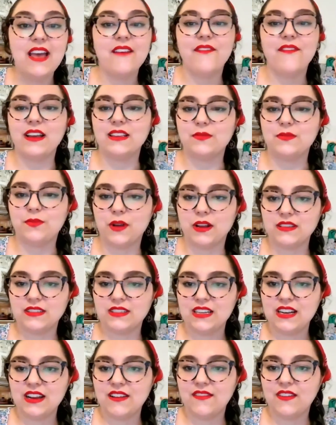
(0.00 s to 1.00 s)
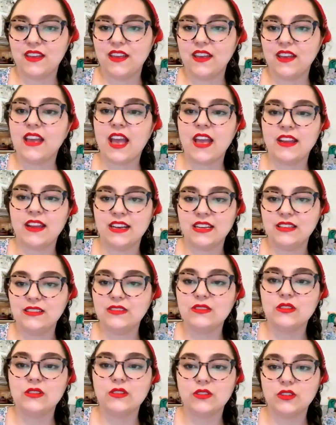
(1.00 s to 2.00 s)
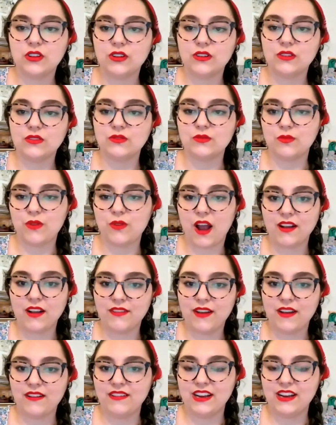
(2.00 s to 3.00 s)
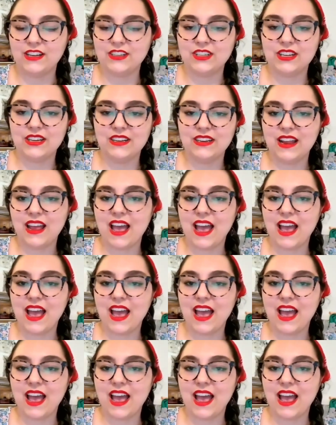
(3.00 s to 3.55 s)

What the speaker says: vice president of the Guyanese Girls Rock Foundation,